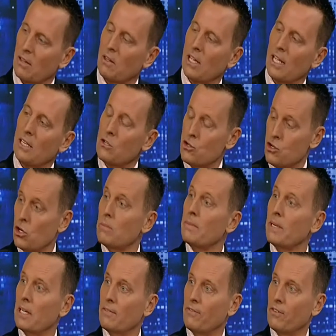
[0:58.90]
The, in
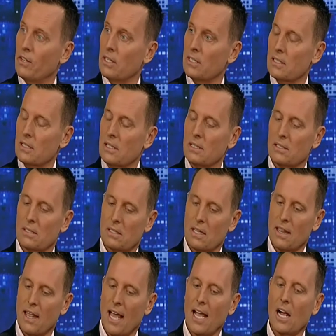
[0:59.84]
Germany, for
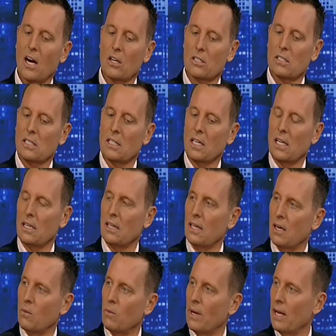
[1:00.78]
instance, they are
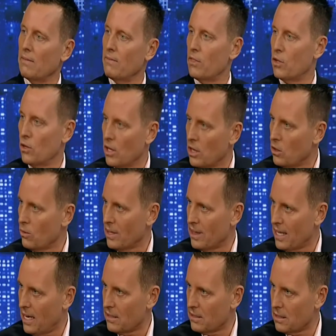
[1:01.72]
seeing that we have
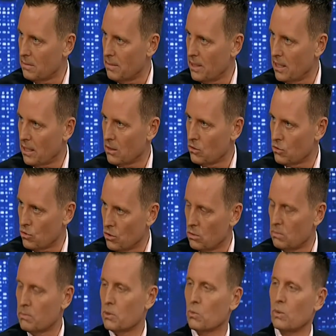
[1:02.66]
33,000 American
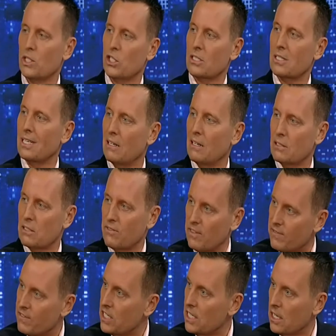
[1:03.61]
troops. We
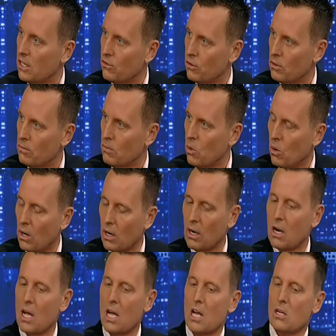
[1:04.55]
announced 1,500
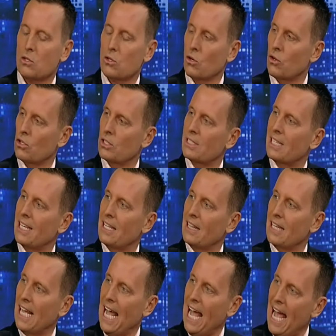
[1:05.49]
more. So they're
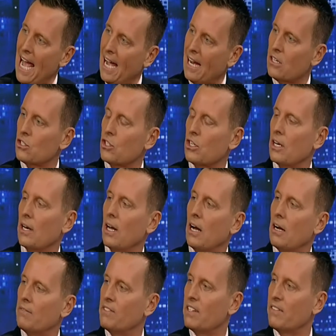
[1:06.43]
seeing the action
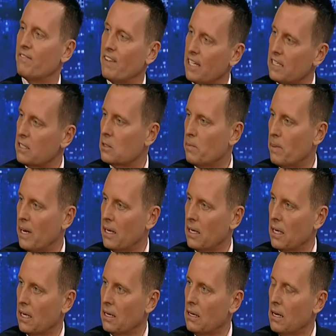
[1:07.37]
of defense
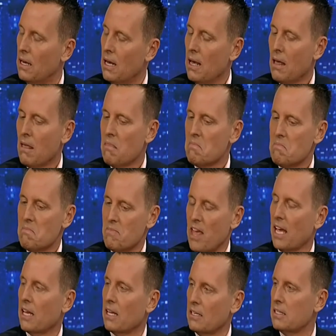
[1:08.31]
spending.
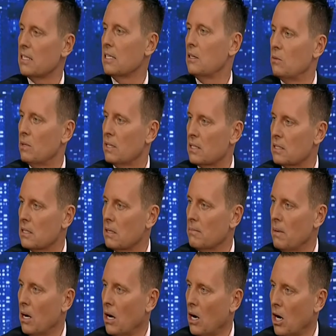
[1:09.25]
They can deal with
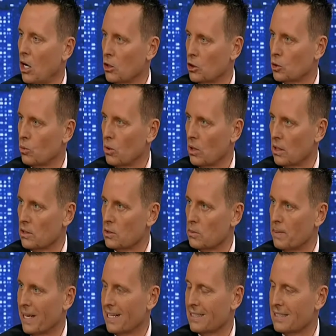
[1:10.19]
some harsh
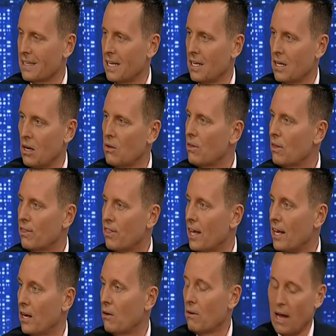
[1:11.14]
words because they know that
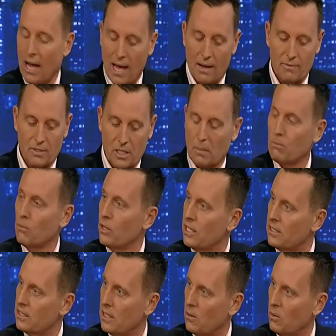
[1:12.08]
they don't have
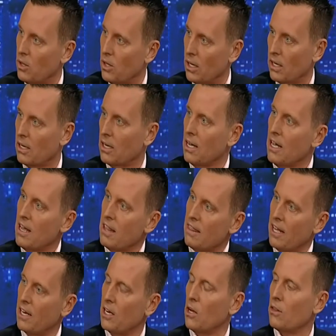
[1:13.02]
submarines that work.
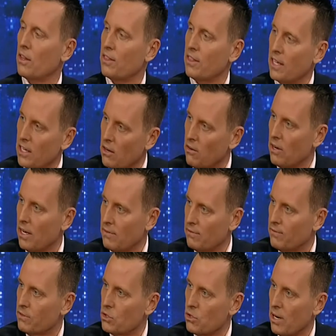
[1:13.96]
They know that they don't
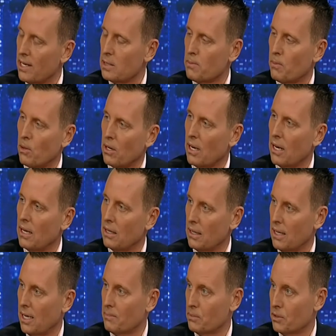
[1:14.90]
have transport
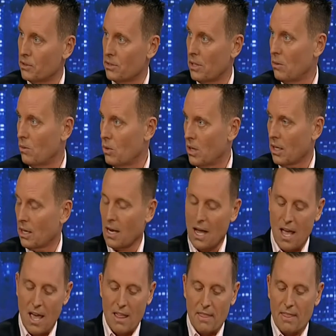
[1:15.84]
helicopters that work.